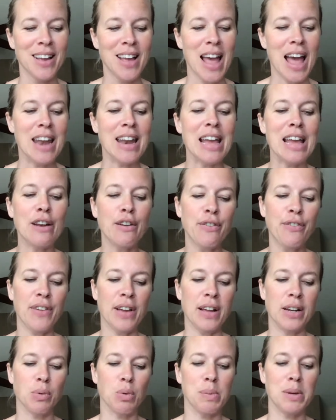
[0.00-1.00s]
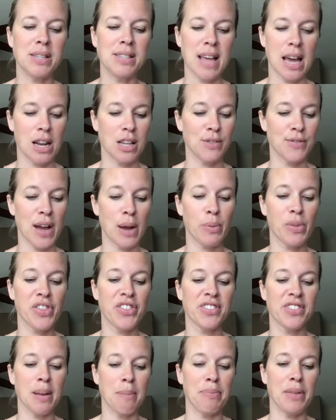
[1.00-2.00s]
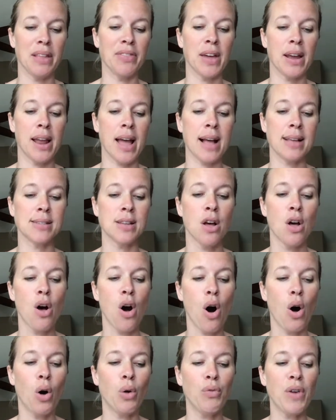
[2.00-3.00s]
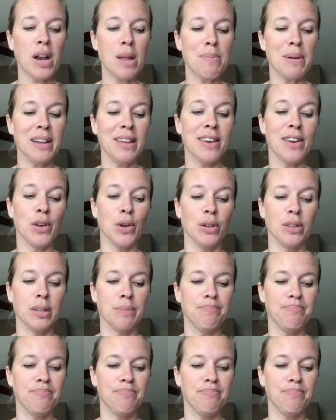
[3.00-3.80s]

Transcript: an infant will be satisfied with something that has already been killed.